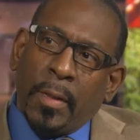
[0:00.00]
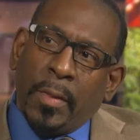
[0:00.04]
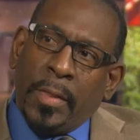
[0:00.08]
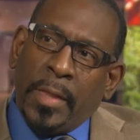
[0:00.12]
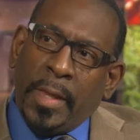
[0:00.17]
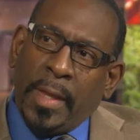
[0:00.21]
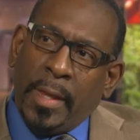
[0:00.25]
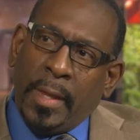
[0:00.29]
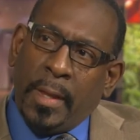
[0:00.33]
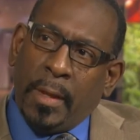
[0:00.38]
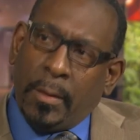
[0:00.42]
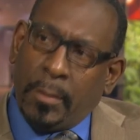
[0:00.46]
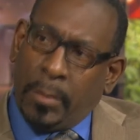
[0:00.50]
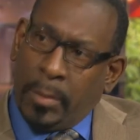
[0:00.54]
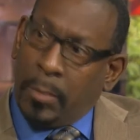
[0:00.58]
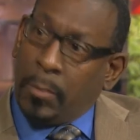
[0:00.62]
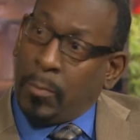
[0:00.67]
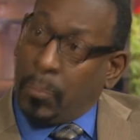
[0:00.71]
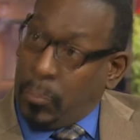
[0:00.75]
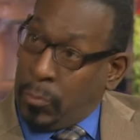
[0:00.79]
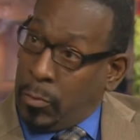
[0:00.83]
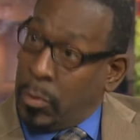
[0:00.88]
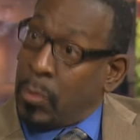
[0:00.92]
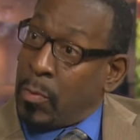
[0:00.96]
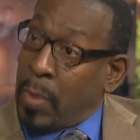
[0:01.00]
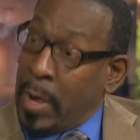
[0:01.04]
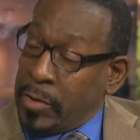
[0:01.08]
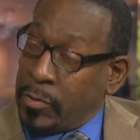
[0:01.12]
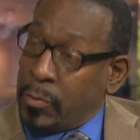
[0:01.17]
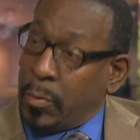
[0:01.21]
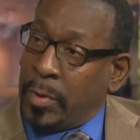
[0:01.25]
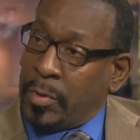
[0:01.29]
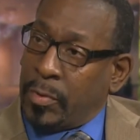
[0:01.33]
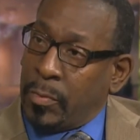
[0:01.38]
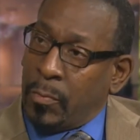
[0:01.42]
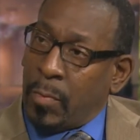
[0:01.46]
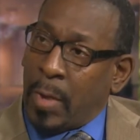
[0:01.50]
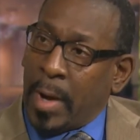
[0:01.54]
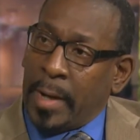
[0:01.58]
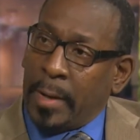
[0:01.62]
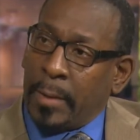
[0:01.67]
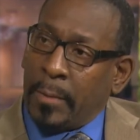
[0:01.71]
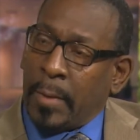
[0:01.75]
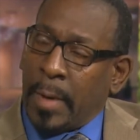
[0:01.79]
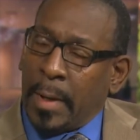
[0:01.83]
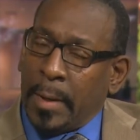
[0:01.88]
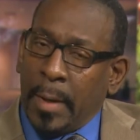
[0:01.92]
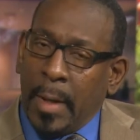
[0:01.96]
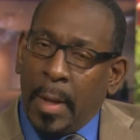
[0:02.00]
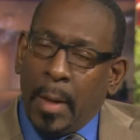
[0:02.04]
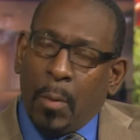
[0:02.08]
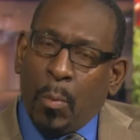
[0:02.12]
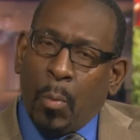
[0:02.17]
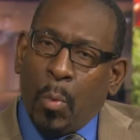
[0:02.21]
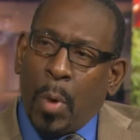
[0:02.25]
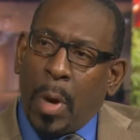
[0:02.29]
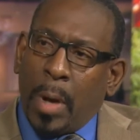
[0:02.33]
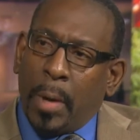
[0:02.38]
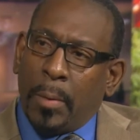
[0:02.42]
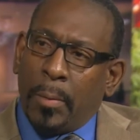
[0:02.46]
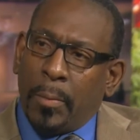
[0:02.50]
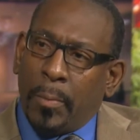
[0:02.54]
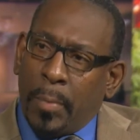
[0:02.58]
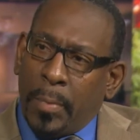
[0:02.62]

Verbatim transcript: the Your graduation uh, rate. Graduation okay. rate right. So that what, was from